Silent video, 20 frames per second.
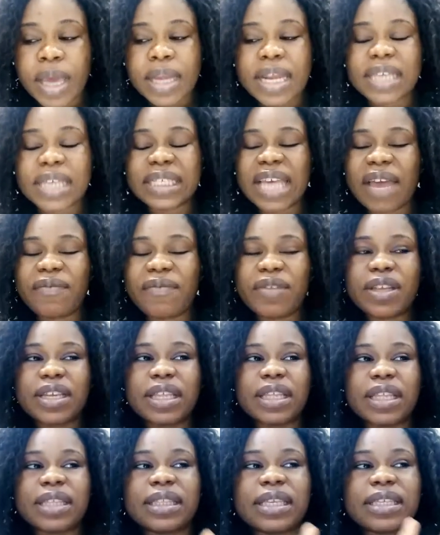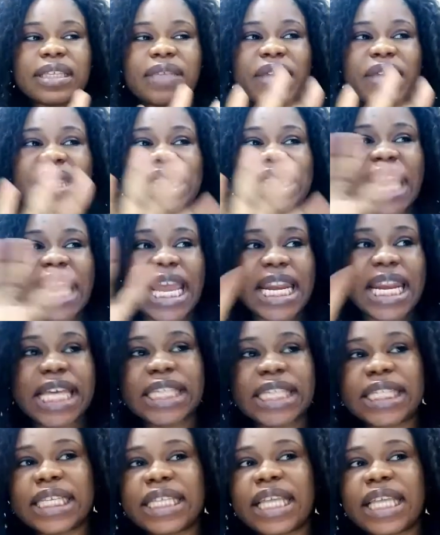There's every
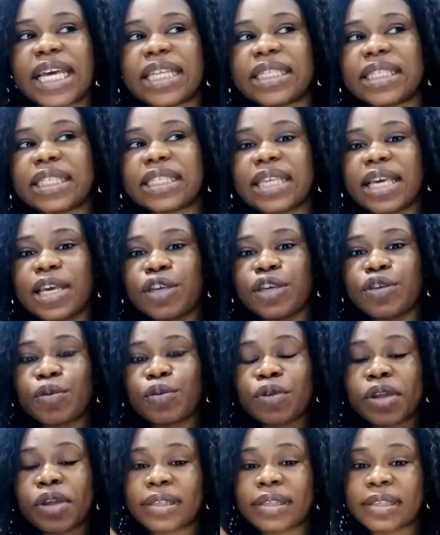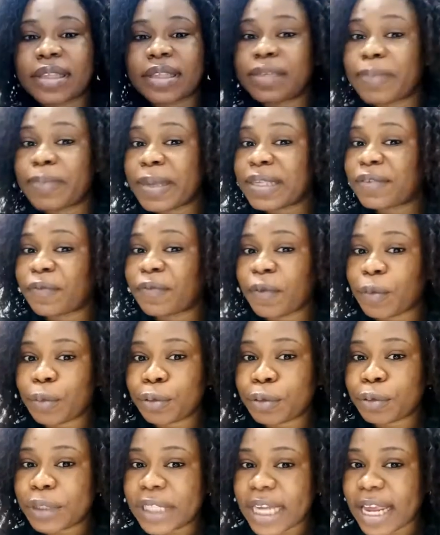tendency that you will not see this person for
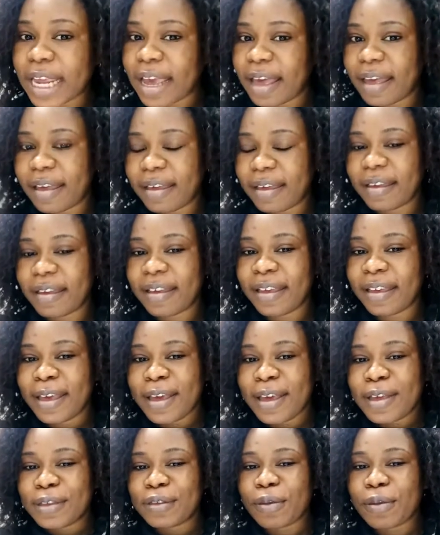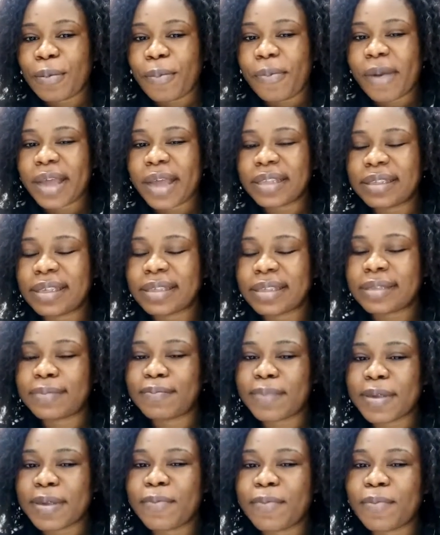who they are. So practice
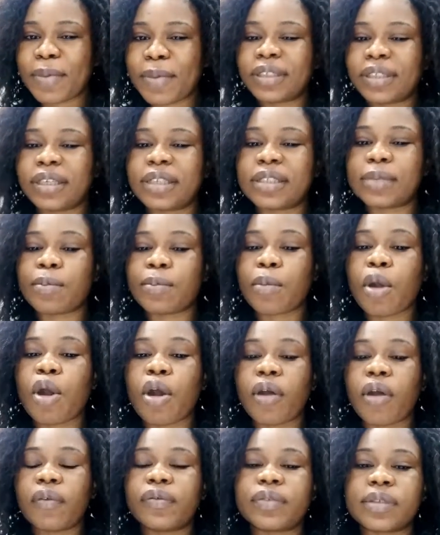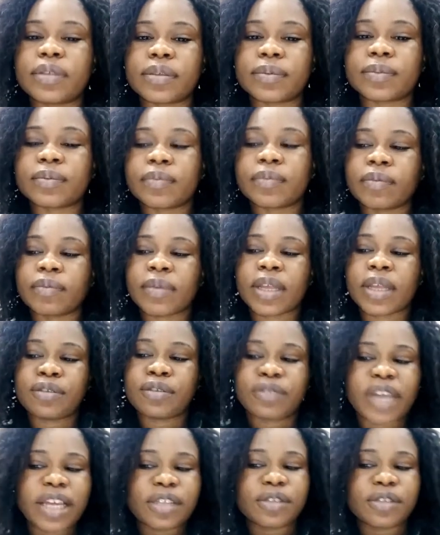being patient more often.
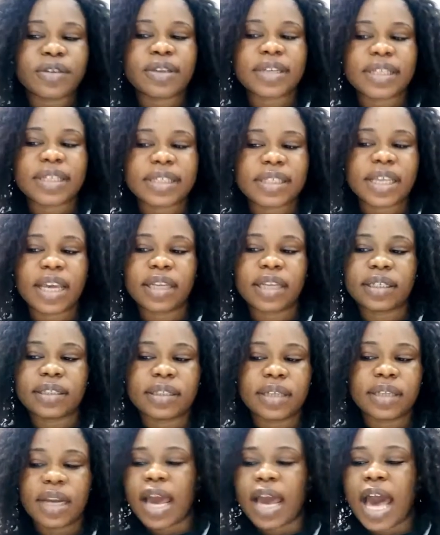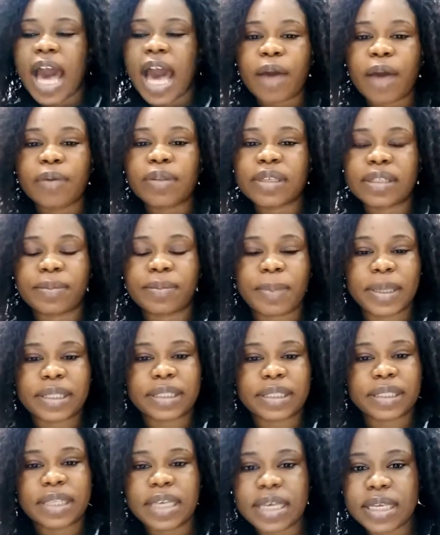Try to understand how this
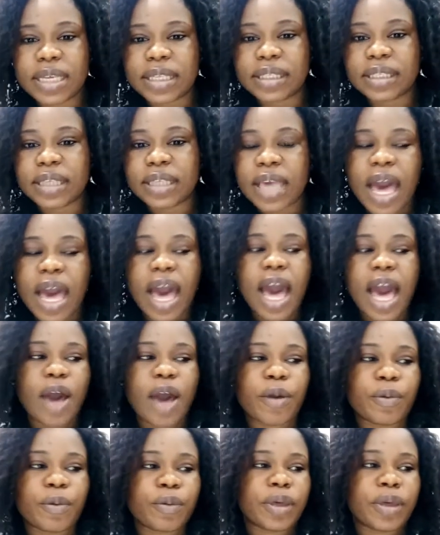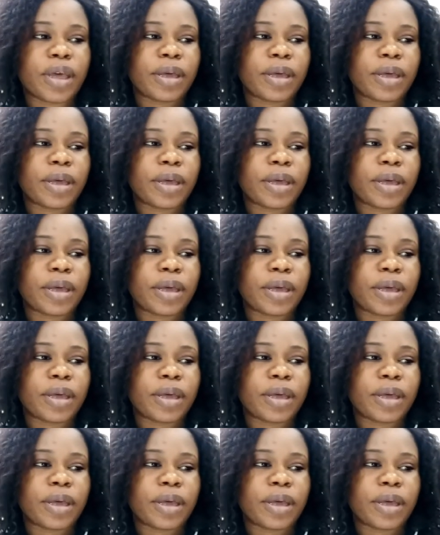person is, how